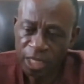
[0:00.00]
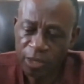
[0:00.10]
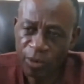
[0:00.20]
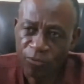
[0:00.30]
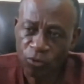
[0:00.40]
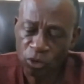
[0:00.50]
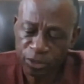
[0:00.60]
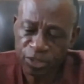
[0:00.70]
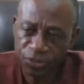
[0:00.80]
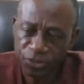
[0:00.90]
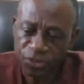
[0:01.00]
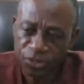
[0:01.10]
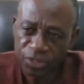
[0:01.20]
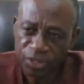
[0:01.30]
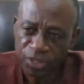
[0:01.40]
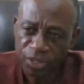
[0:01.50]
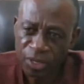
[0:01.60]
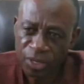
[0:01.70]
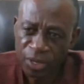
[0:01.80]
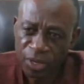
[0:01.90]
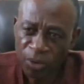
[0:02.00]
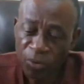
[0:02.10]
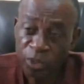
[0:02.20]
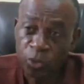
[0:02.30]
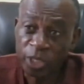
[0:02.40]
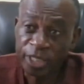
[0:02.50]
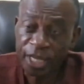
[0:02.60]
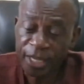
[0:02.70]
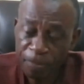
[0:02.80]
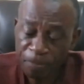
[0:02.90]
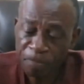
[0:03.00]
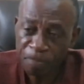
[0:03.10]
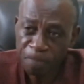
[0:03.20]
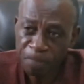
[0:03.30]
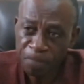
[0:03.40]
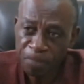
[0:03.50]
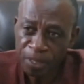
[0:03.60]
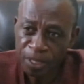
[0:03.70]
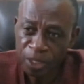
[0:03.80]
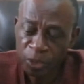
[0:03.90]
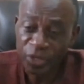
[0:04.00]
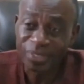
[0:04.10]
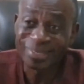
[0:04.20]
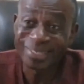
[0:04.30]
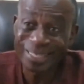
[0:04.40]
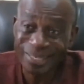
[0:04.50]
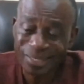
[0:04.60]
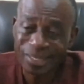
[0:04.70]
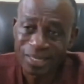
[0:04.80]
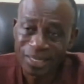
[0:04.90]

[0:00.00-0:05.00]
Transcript: There were forces which wanted him to insist